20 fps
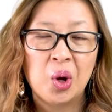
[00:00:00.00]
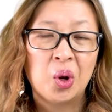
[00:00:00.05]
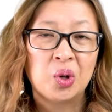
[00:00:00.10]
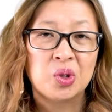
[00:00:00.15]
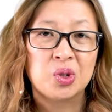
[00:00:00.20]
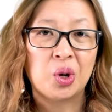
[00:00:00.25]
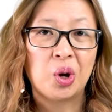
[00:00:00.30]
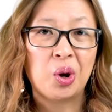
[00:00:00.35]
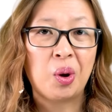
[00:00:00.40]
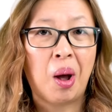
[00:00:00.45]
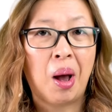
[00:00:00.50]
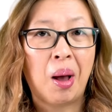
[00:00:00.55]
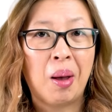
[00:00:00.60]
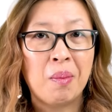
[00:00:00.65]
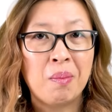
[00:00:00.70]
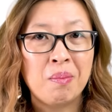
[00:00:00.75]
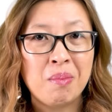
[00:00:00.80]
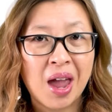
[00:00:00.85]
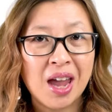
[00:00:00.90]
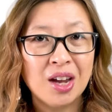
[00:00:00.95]
So
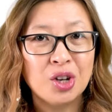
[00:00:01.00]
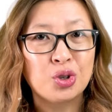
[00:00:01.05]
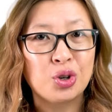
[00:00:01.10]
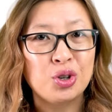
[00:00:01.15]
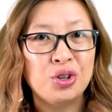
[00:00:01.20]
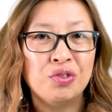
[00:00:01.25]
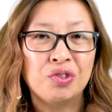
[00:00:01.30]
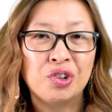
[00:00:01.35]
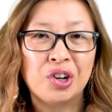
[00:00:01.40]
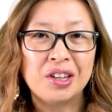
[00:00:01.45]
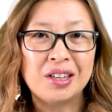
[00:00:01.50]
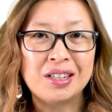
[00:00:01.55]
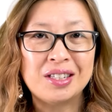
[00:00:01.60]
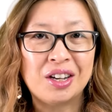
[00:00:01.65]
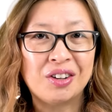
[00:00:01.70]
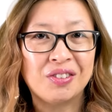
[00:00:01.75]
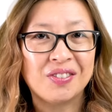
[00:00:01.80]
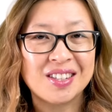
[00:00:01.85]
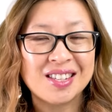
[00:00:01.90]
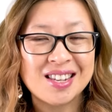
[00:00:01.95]
make sure you've got
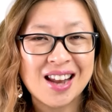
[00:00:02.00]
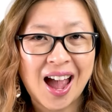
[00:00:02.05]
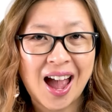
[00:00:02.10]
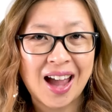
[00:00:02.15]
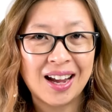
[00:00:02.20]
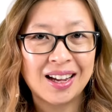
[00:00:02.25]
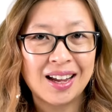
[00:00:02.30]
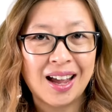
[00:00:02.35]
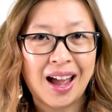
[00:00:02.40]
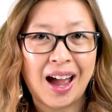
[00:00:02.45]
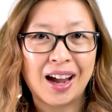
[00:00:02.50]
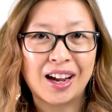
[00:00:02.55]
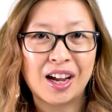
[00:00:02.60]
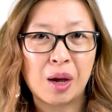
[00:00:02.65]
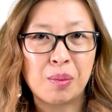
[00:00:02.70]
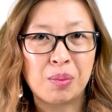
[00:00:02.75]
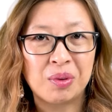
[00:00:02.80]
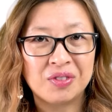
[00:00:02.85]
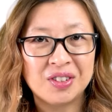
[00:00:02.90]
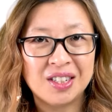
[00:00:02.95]
yourself a snack, a
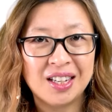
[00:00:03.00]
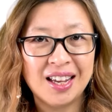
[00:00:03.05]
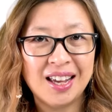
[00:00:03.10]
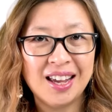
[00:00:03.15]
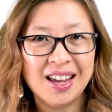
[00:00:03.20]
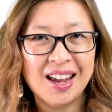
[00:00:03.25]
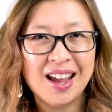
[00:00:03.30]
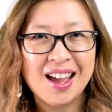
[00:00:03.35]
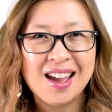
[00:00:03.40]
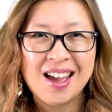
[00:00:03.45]
cup of tea,